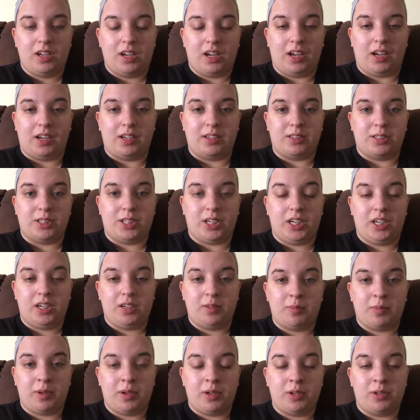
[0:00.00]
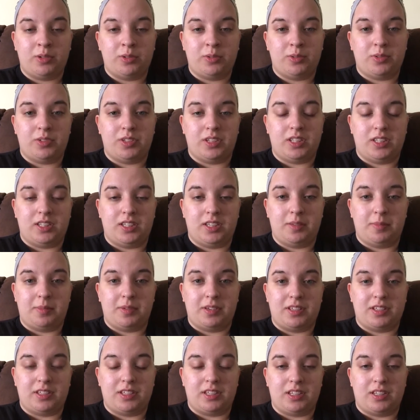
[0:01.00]
I started my own Scentsy
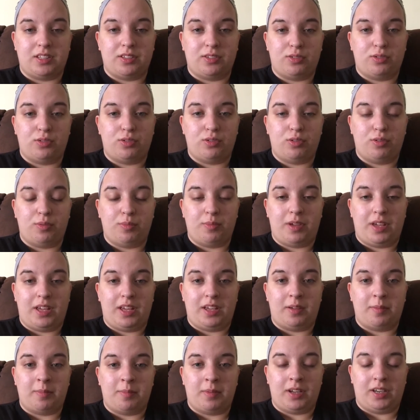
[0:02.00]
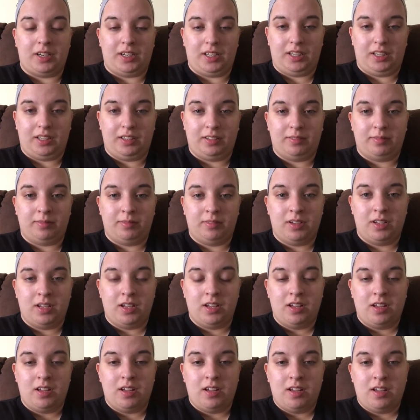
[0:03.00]
business to make money,
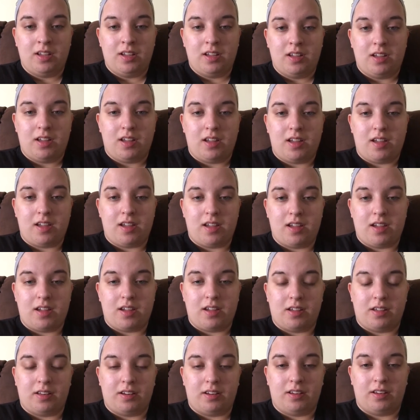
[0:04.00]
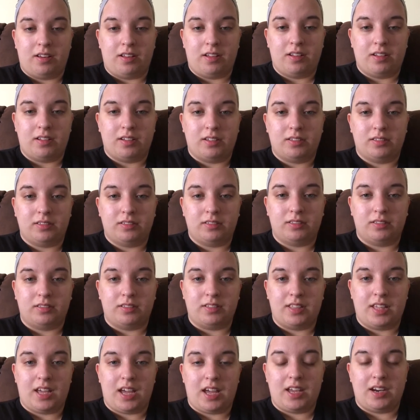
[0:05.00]
and
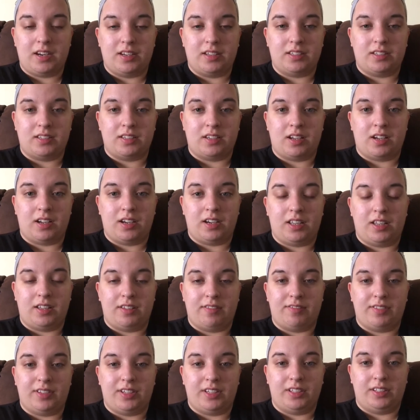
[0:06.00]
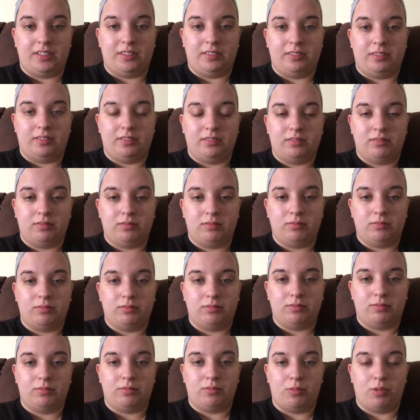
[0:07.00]
that is not even
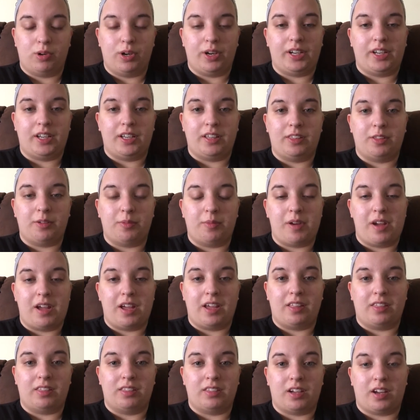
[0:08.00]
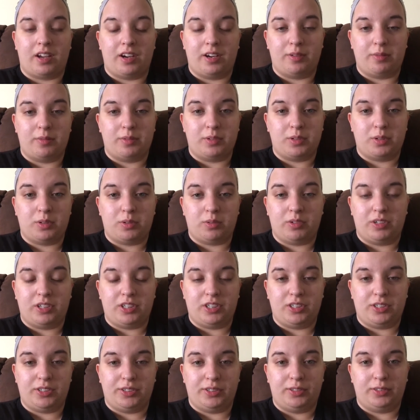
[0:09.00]
working the way I thought it was going
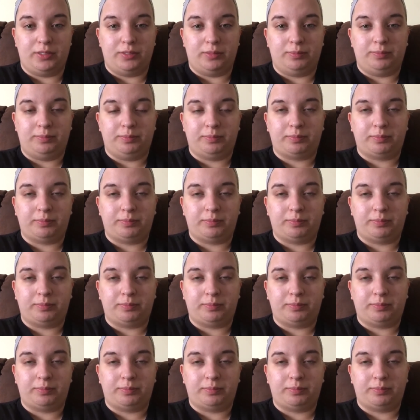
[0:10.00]
to.